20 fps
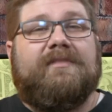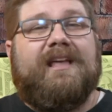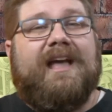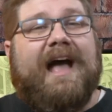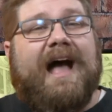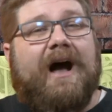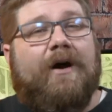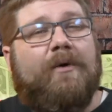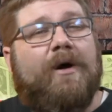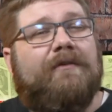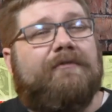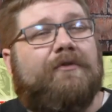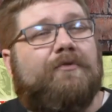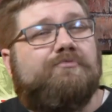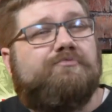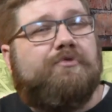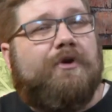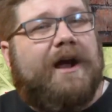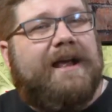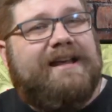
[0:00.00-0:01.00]
However,
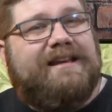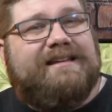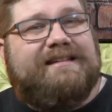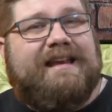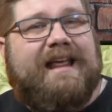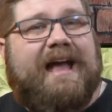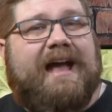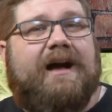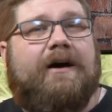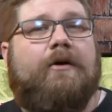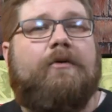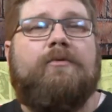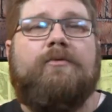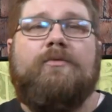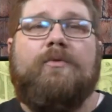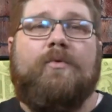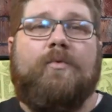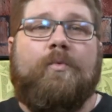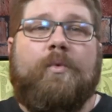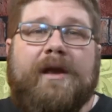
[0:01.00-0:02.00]
right now,
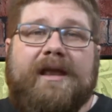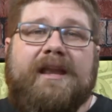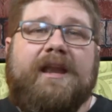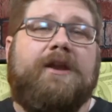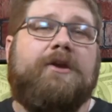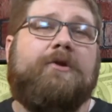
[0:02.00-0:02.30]
we need